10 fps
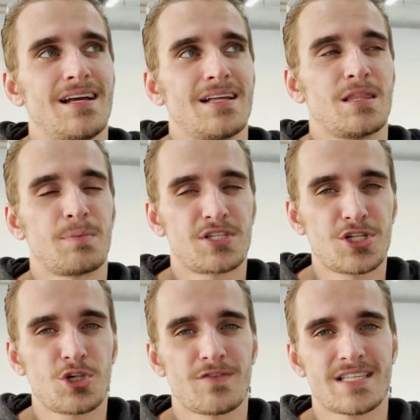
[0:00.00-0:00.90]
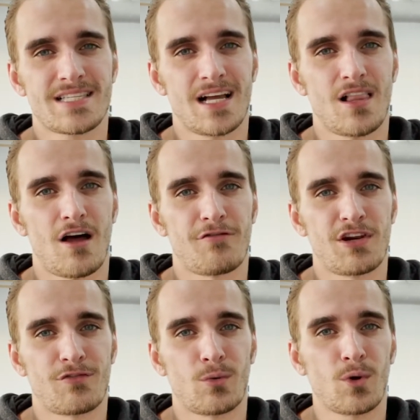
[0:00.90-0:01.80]
the potential of a sell-off, and
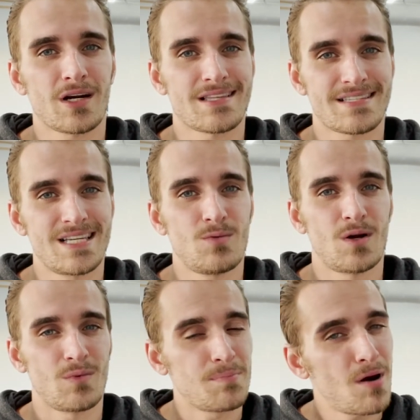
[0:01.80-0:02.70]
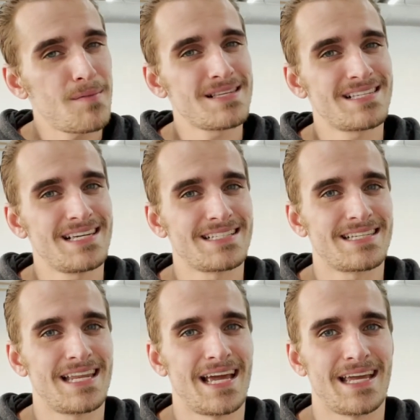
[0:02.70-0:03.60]
if we were going to see one, we'd probably see it
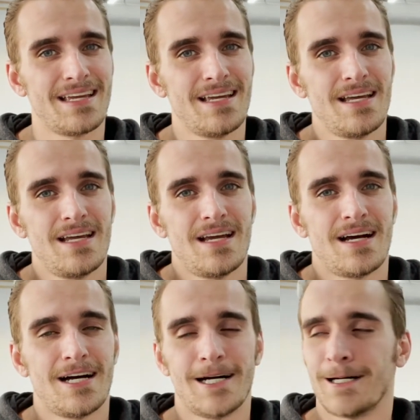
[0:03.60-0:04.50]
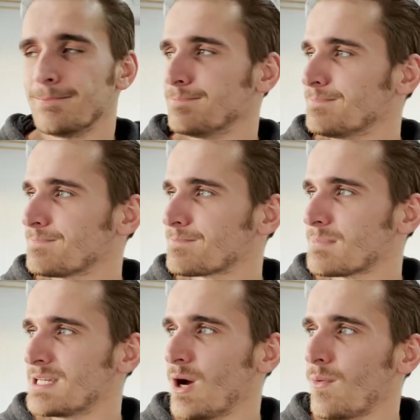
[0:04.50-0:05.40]
today.
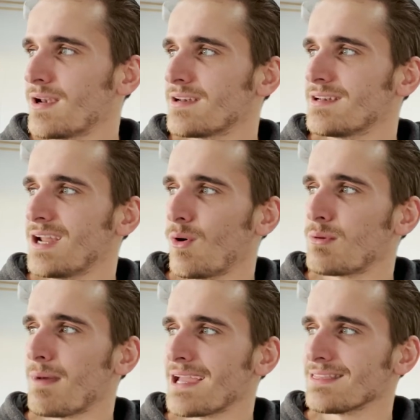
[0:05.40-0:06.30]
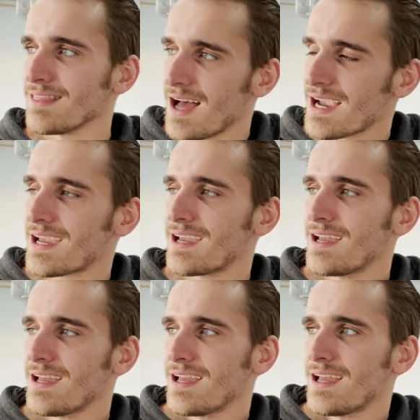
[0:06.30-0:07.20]
But knowing my luck
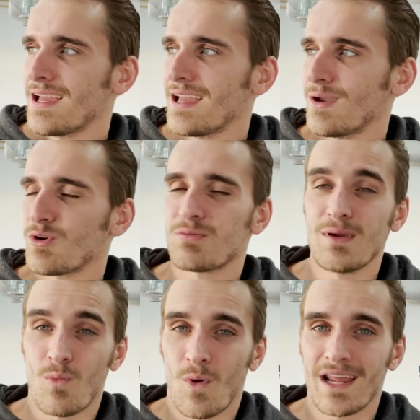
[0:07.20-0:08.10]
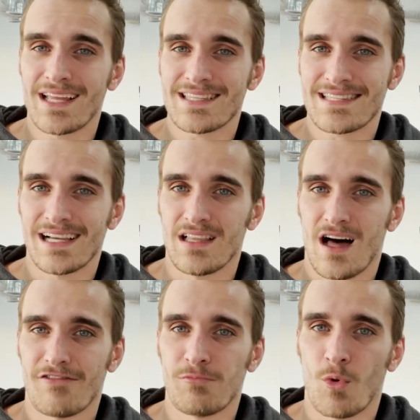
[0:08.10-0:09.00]
with me wanting it to sell
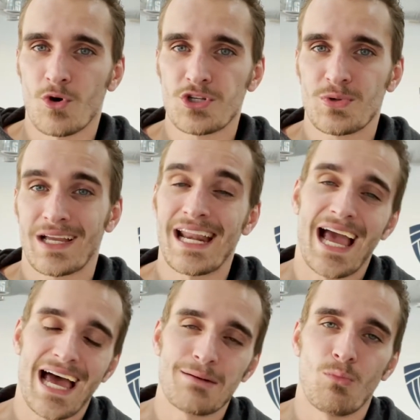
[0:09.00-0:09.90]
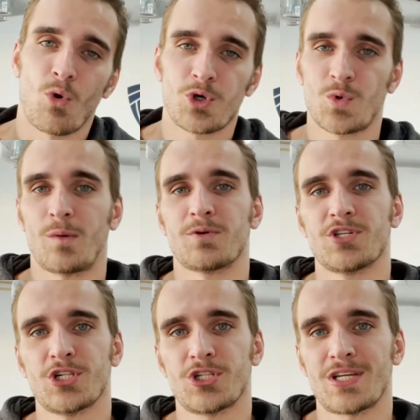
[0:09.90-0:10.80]
off more so I can add more to our
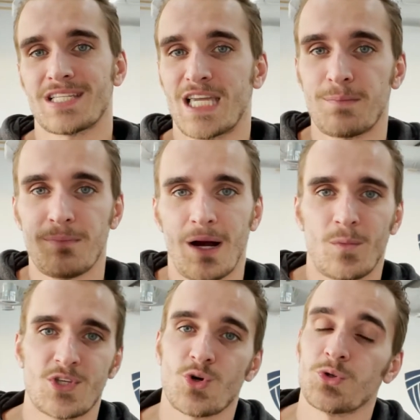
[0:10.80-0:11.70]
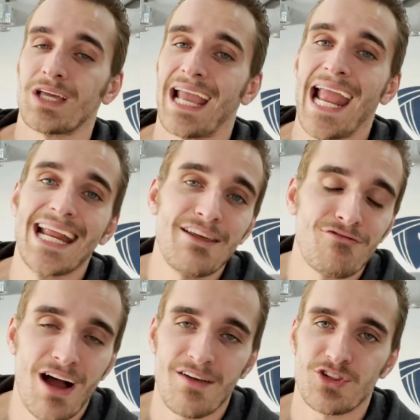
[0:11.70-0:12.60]
position, because keep in mind, we sold like
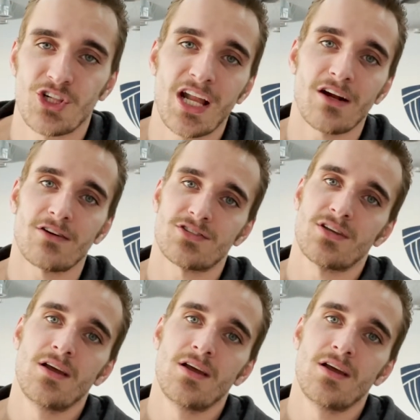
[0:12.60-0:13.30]
85 shares